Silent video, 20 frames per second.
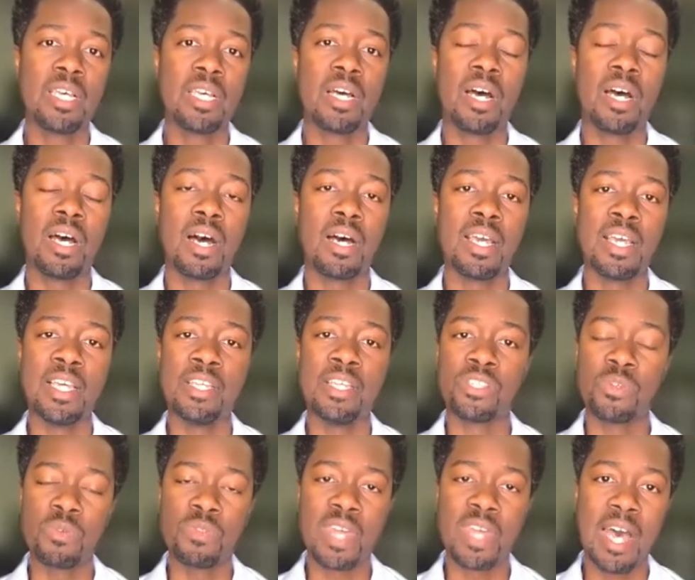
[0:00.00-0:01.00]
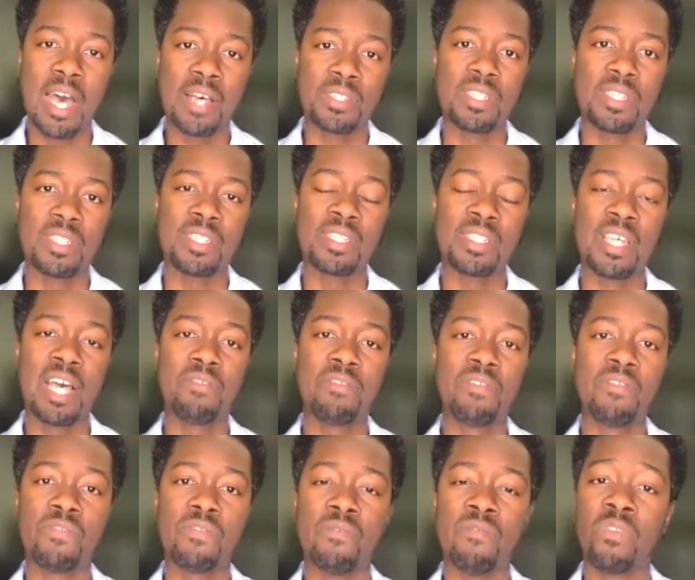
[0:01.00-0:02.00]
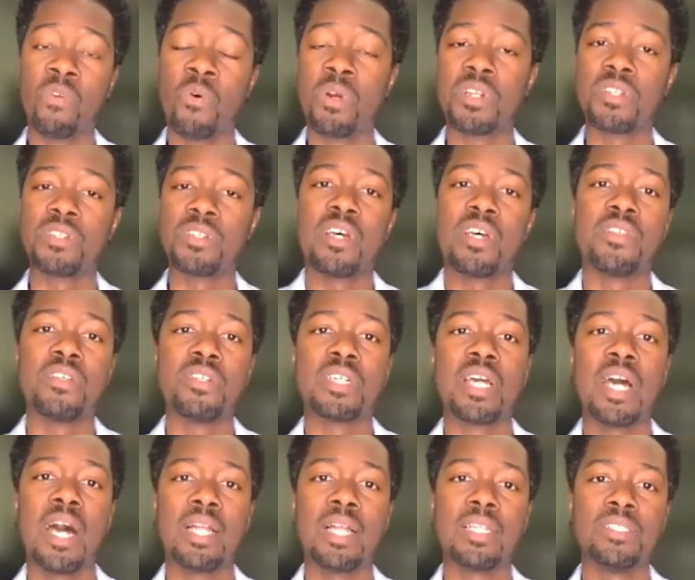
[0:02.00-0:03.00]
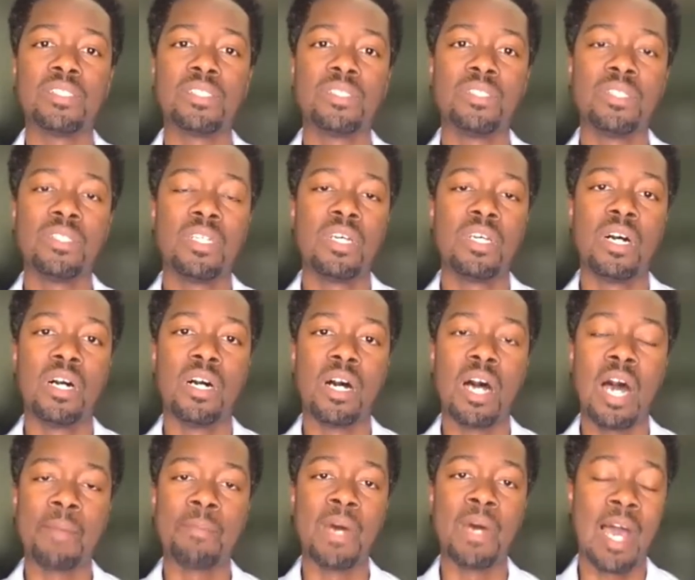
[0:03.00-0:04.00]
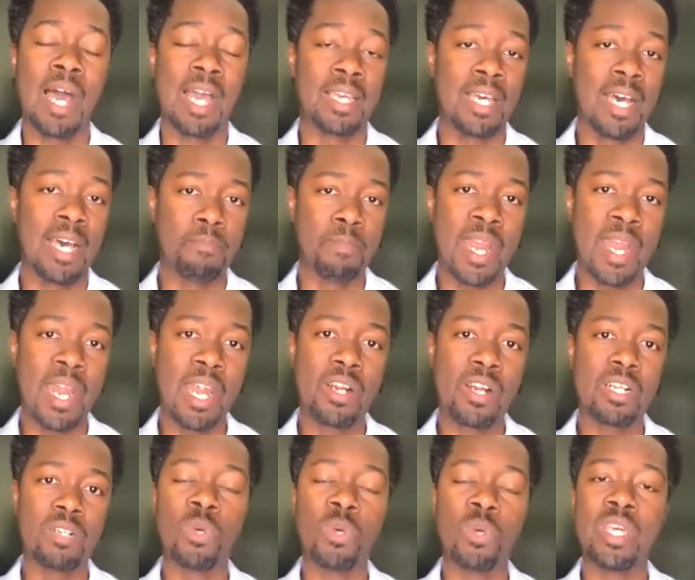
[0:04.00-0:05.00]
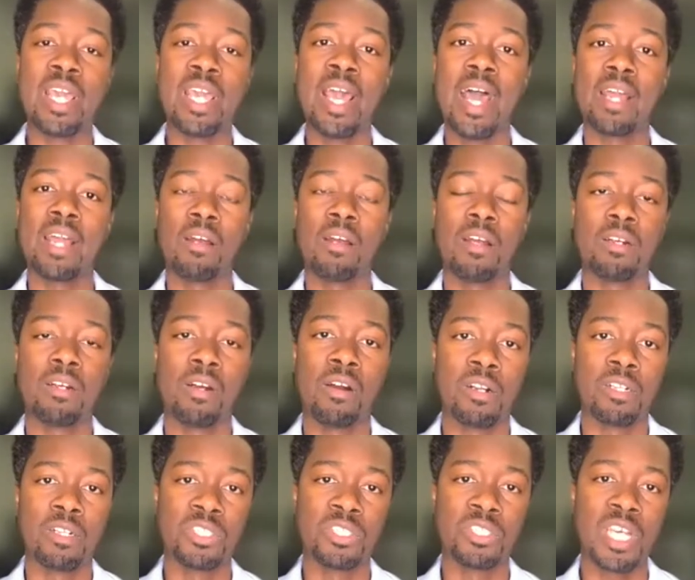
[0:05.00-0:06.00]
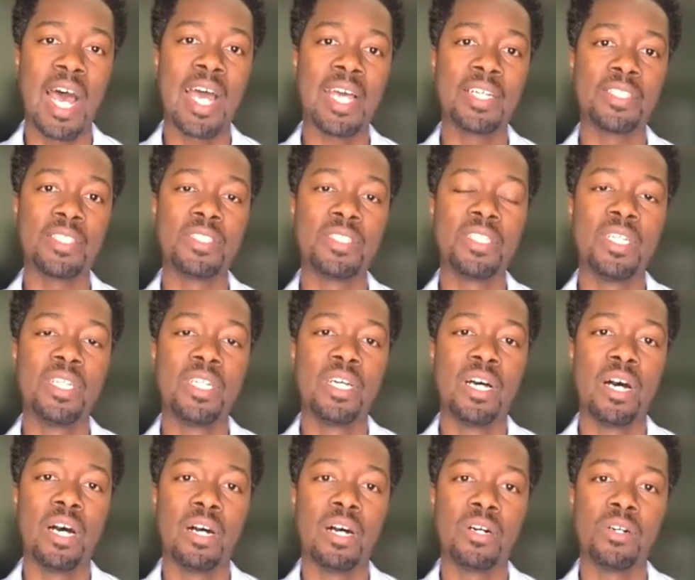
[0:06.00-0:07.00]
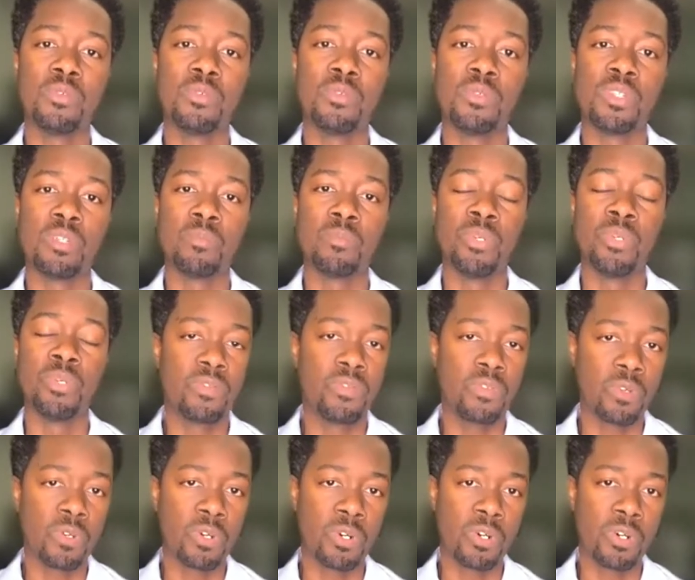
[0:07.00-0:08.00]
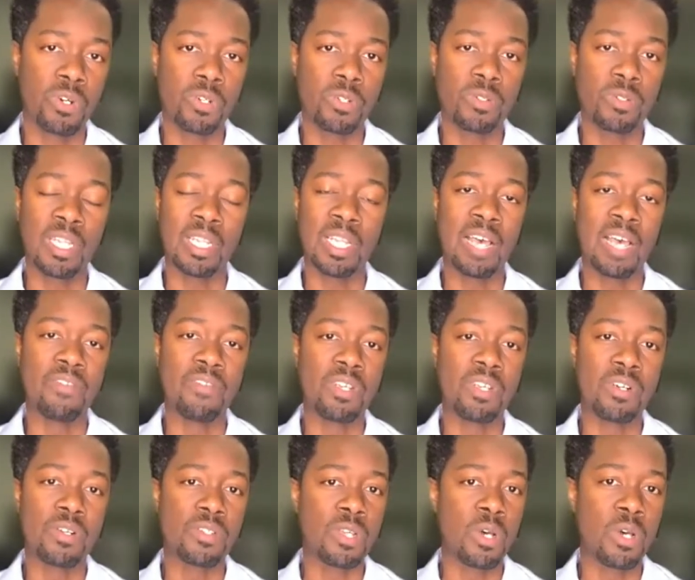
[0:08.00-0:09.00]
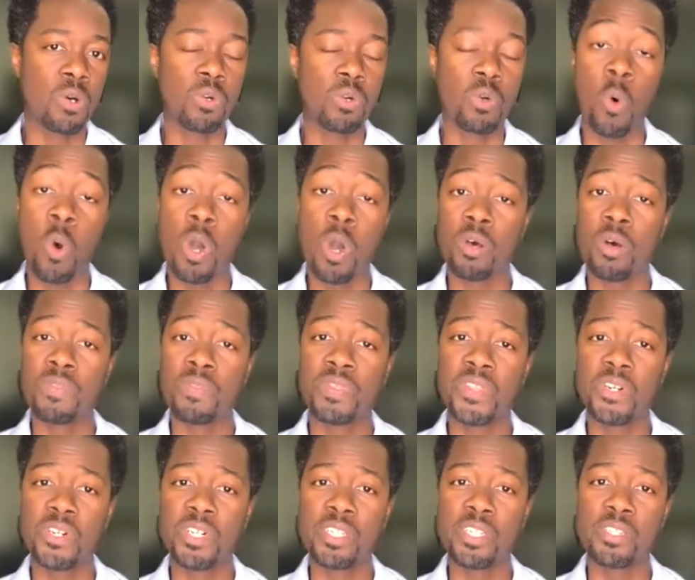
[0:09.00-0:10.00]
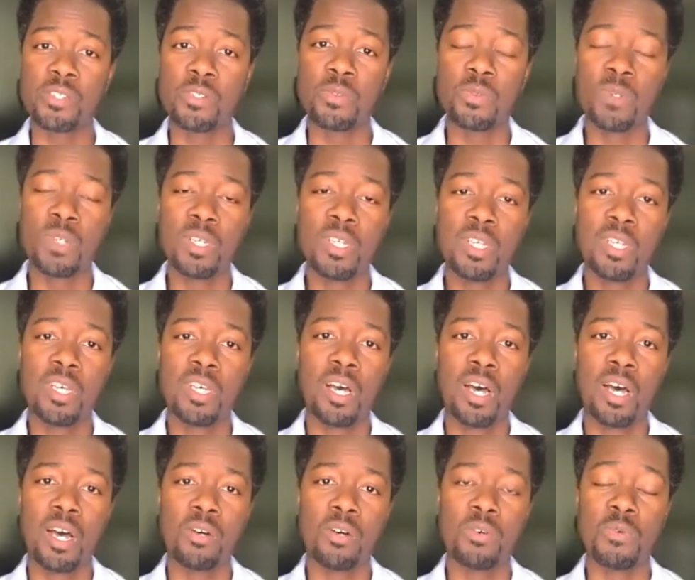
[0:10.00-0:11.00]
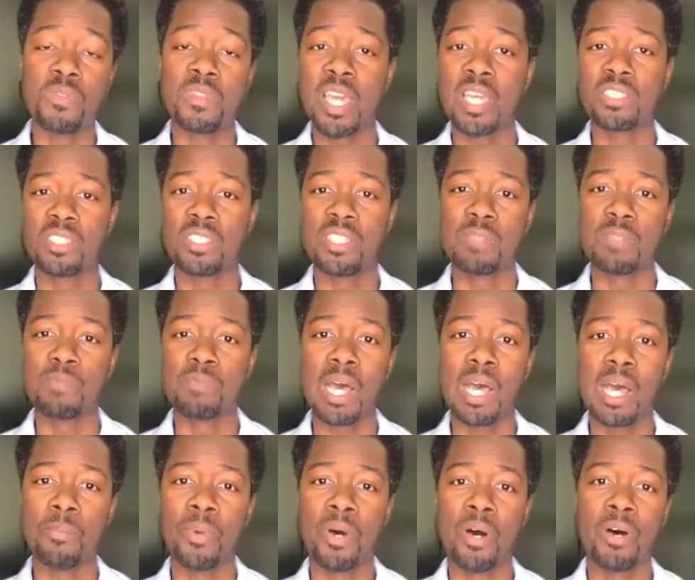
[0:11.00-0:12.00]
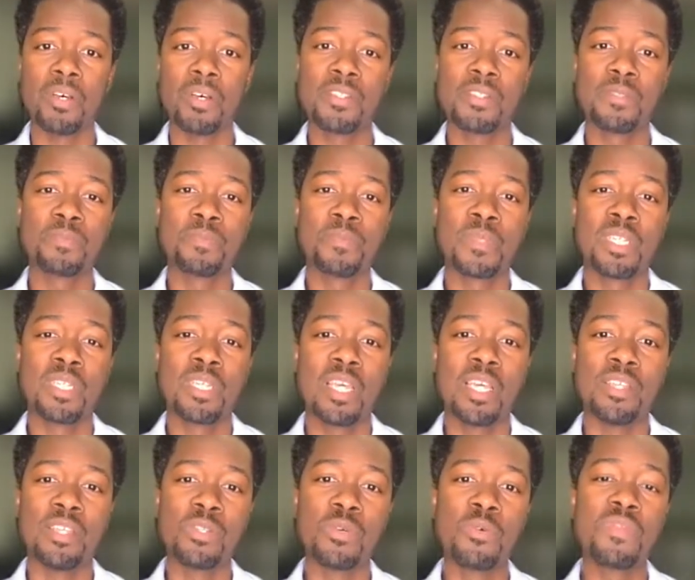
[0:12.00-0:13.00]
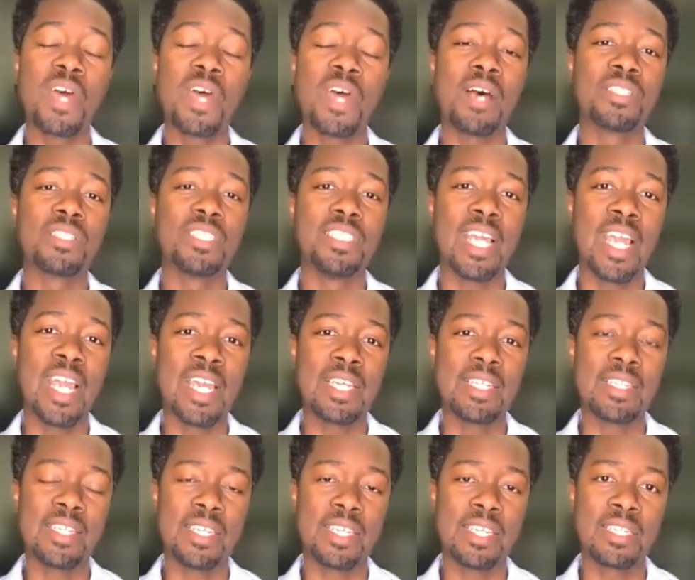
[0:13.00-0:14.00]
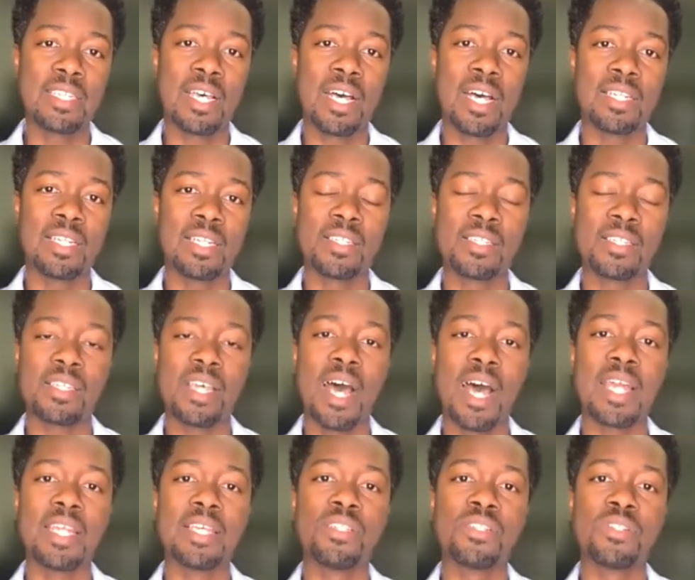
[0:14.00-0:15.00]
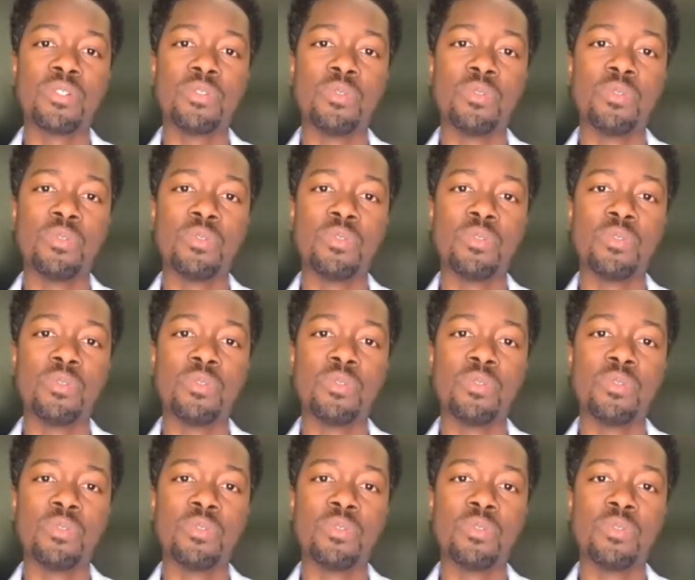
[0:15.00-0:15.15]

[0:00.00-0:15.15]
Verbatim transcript: uh, in two thousand seven from Florida Southern College. Uh, I, I got married. We had our, our child, uh, who's a beautiful girl, eleven years old, going on thirty-two, uh, who thinks she's my boss. In two thousand eighteen, I decided to